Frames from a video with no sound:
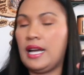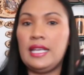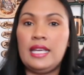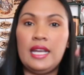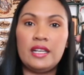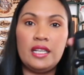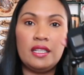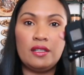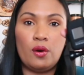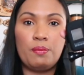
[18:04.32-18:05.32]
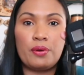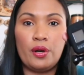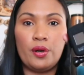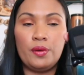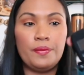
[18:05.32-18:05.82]
I carry the
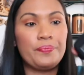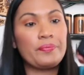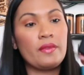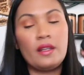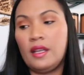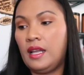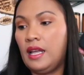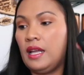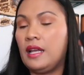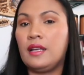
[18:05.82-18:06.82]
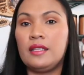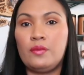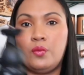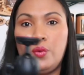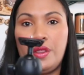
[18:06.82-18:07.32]
GoPro
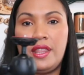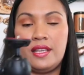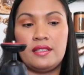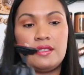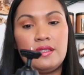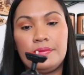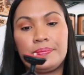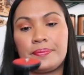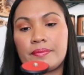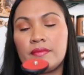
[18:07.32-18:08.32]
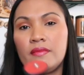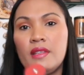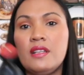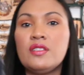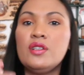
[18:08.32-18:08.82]
with this.
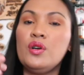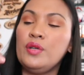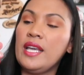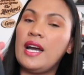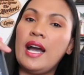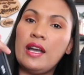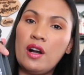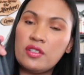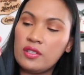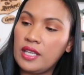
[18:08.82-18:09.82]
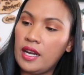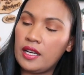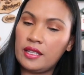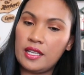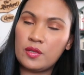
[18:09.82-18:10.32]
So yeah, I also
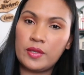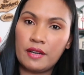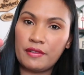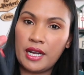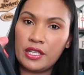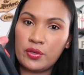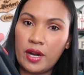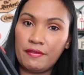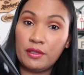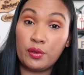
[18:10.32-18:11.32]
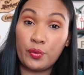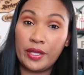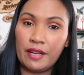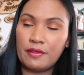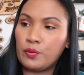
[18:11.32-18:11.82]
carry this whenever I travel or
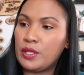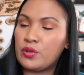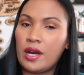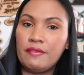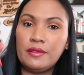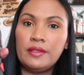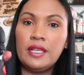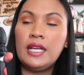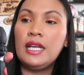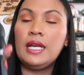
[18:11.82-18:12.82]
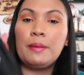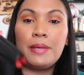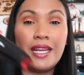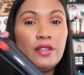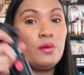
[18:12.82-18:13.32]
whenever we travel,
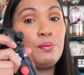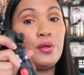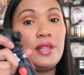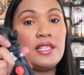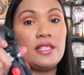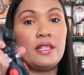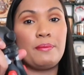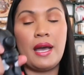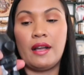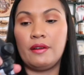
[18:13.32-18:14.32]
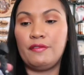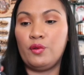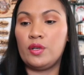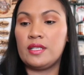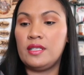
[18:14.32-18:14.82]
but I don't put this in the bag, of course.